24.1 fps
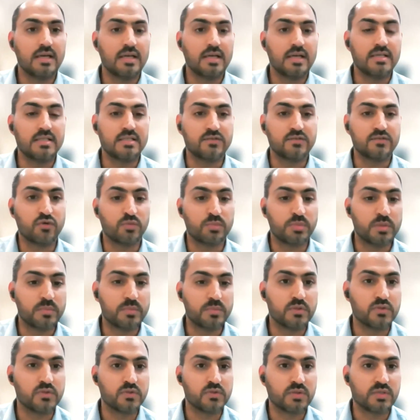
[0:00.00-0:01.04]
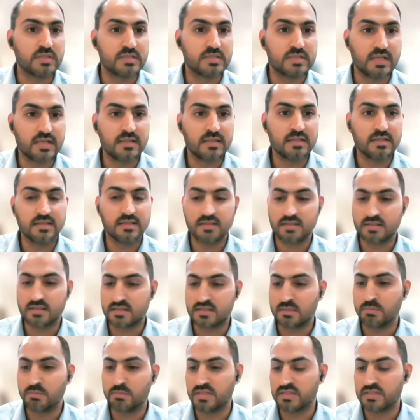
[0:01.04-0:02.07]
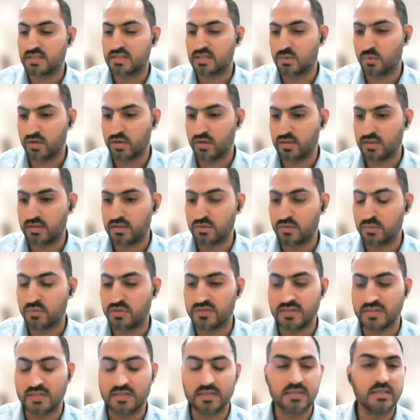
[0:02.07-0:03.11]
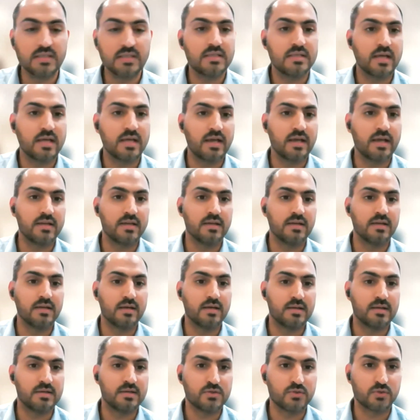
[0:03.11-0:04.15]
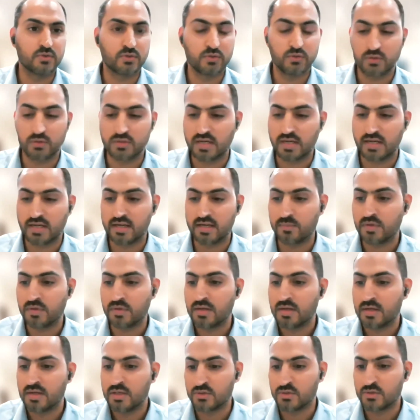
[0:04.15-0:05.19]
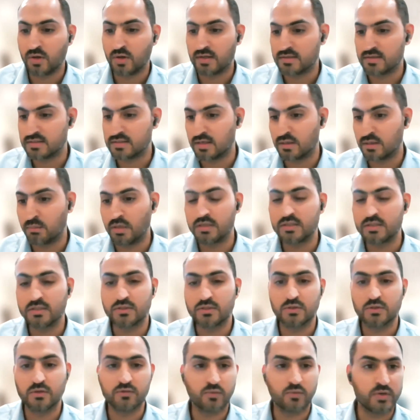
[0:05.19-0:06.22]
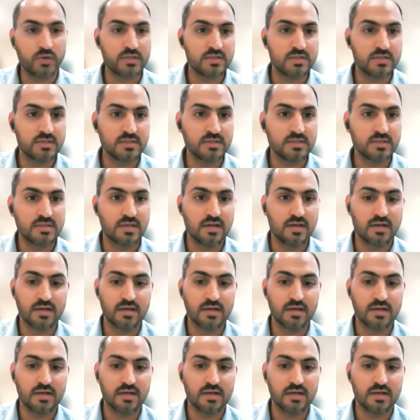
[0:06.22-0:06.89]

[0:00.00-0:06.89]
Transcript: easy for people to understand in the simplistic way that you presented, and uh, took your time to answer a multitude of questions.